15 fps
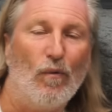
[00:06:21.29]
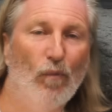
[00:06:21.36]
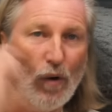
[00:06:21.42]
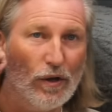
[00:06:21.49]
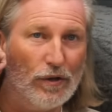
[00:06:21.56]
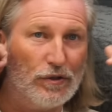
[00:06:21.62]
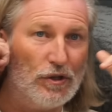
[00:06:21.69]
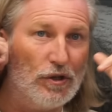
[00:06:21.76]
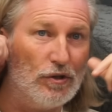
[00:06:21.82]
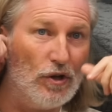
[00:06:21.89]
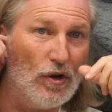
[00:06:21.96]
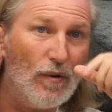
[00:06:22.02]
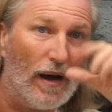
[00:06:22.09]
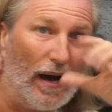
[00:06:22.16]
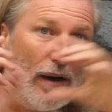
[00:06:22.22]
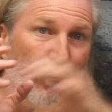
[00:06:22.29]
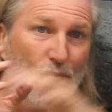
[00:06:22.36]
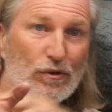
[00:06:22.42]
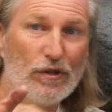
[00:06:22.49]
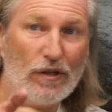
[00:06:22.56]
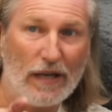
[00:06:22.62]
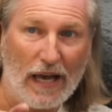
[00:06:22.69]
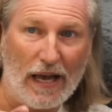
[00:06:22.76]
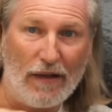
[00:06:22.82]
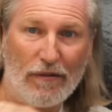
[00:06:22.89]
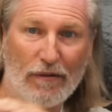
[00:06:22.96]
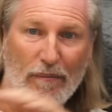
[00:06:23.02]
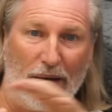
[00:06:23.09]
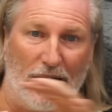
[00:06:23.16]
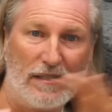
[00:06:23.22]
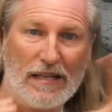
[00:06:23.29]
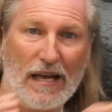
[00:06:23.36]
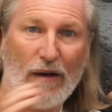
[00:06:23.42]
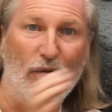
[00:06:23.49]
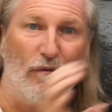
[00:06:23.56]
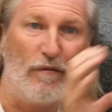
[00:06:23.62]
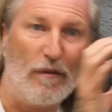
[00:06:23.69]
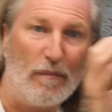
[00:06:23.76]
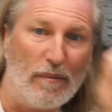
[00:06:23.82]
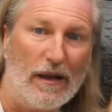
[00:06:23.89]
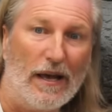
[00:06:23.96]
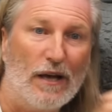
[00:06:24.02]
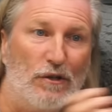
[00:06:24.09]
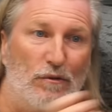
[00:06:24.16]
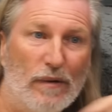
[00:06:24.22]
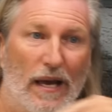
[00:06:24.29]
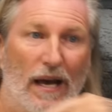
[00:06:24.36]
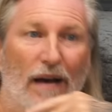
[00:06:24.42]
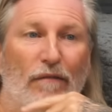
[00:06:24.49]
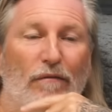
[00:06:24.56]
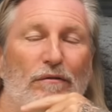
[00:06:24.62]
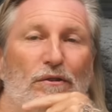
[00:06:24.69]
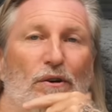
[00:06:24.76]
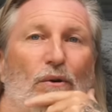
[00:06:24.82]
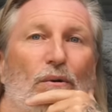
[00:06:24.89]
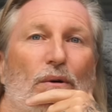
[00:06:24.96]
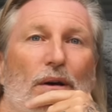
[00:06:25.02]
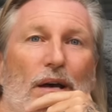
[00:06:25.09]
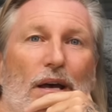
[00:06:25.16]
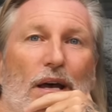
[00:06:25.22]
What do you do? How do you get the best out of the players we have? So